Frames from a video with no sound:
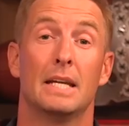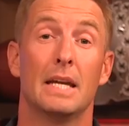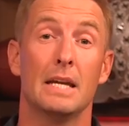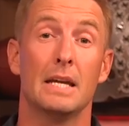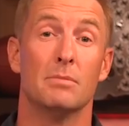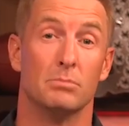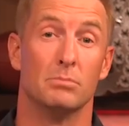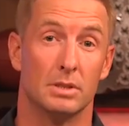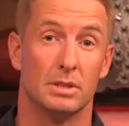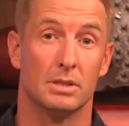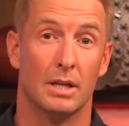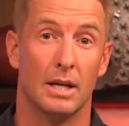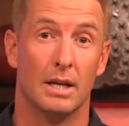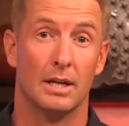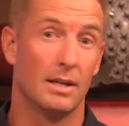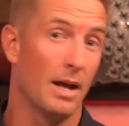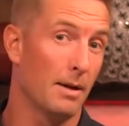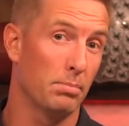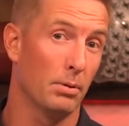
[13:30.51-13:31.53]
Teams,
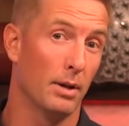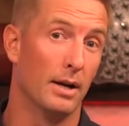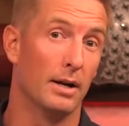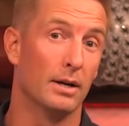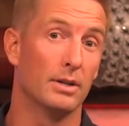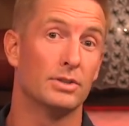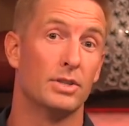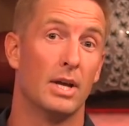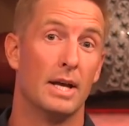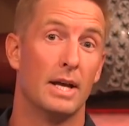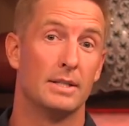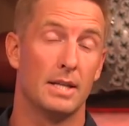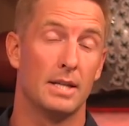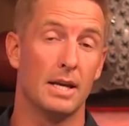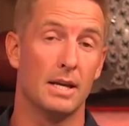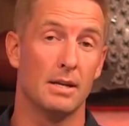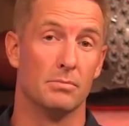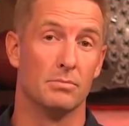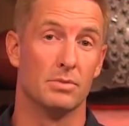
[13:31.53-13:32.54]
not players,
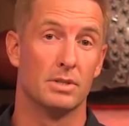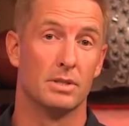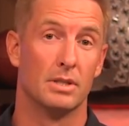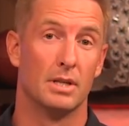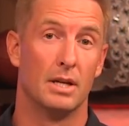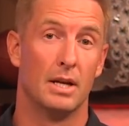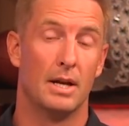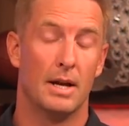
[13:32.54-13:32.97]
teams.